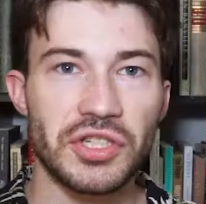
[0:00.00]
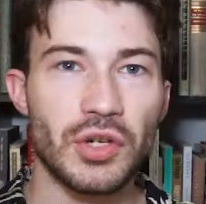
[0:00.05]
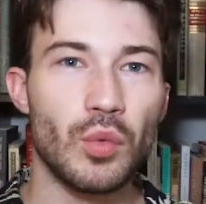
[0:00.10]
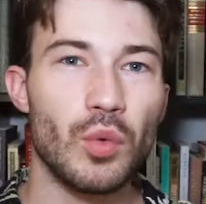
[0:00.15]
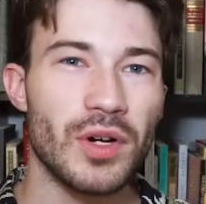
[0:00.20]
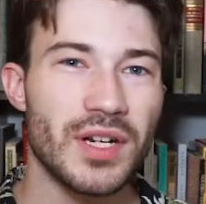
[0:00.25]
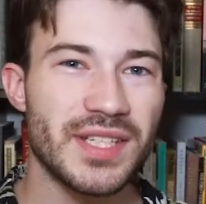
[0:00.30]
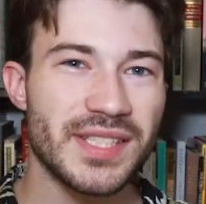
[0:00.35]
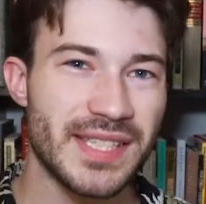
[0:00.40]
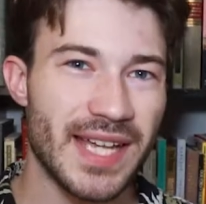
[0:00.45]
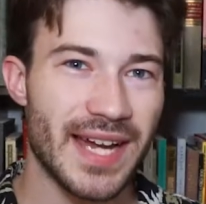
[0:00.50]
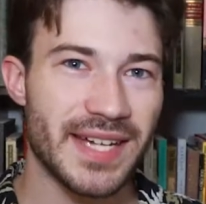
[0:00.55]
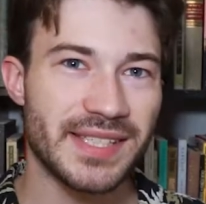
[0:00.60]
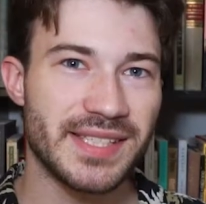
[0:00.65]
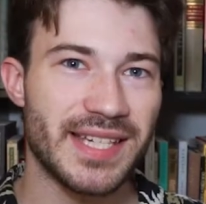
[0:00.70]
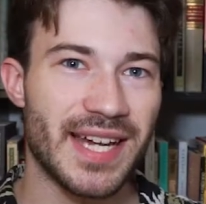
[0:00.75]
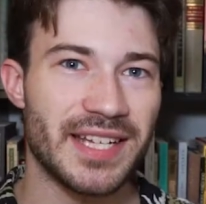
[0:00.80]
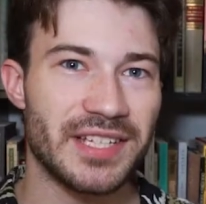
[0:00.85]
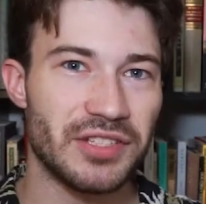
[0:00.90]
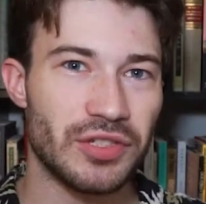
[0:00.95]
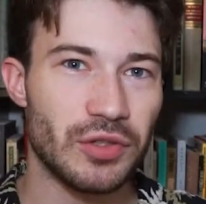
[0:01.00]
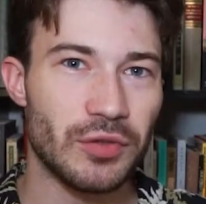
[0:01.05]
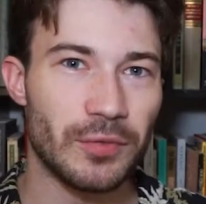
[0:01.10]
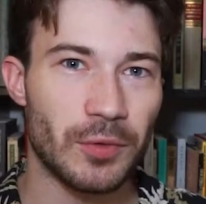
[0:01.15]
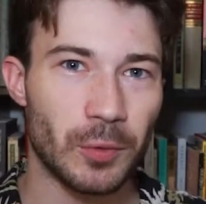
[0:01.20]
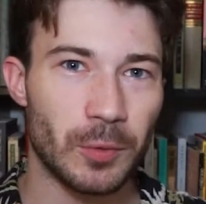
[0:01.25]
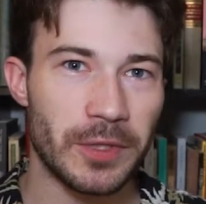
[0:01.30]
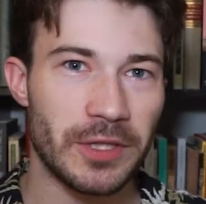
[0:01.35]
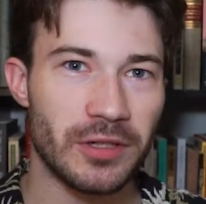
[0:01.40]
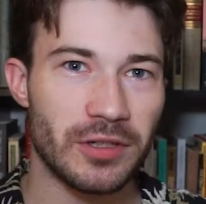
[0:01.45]
So what does Nadsat do
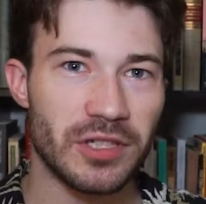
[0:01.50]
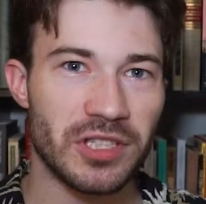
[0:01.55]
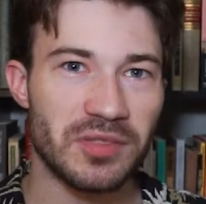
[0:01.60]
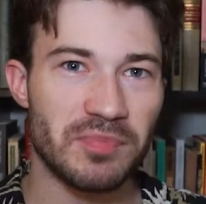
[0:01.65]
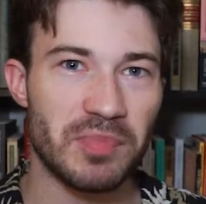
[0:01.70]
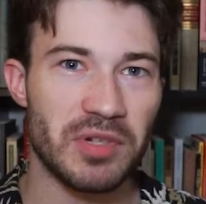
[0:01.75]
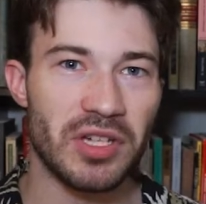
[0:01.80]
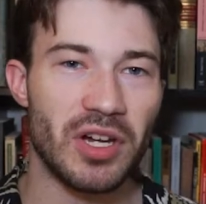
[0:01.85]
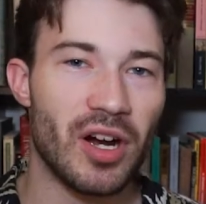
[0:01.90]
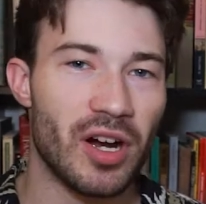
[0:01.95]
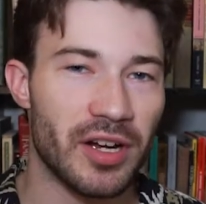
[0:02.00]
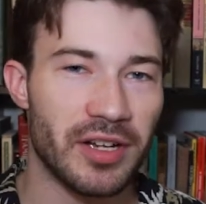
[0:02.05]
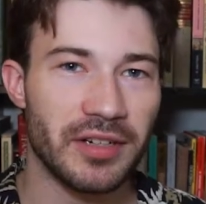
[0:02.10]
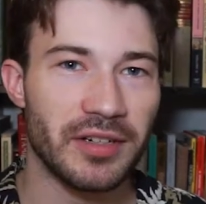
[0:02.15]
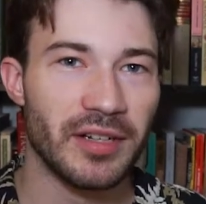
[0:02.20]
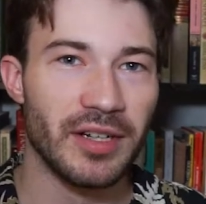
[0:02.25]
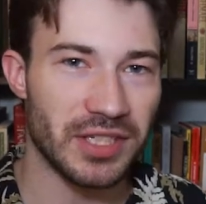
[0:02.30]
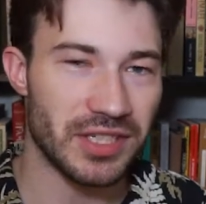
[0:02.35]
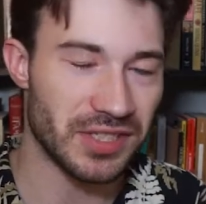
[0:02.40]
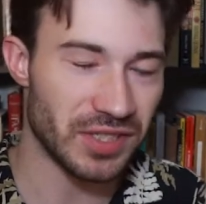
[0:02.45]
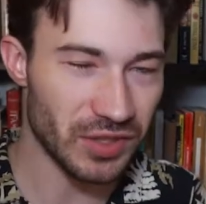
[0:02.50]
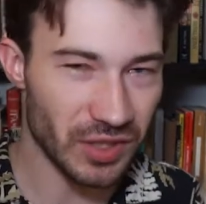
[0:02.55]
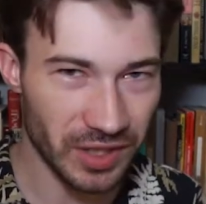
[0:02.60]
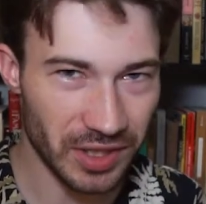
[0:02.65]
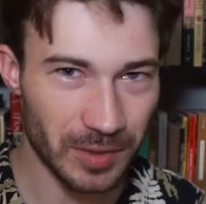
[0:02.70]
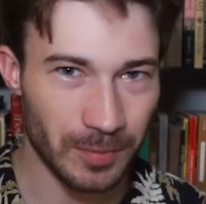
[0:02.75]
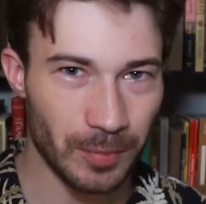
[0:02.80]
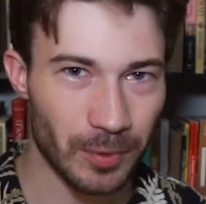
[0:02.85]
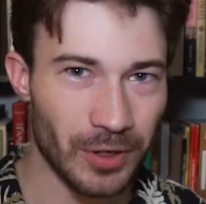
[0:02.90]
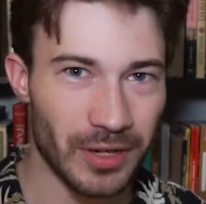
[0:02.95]
for readers beyond just
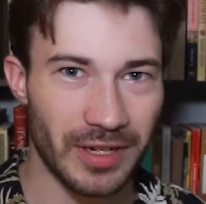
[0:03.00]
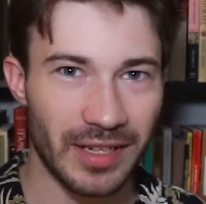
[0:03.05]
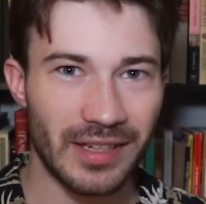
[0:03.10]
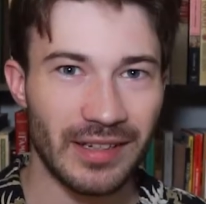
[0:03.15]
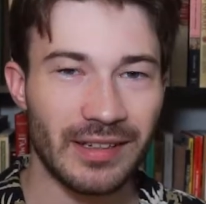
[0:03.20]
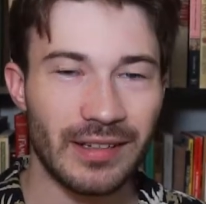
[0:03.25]
looking pretty?